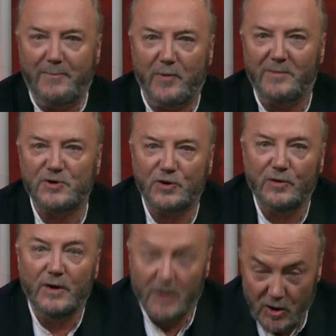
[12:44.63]
I promise
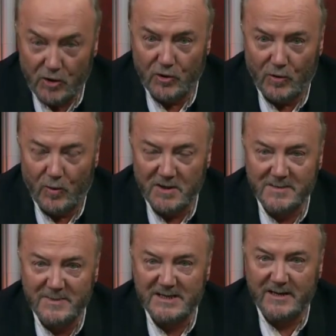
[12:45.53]
you, you don't want
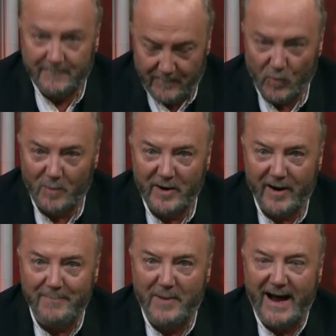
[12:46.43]
to miss it. We'll be
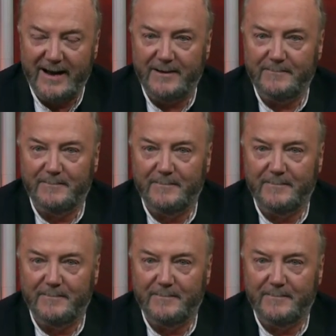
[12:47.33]
right back.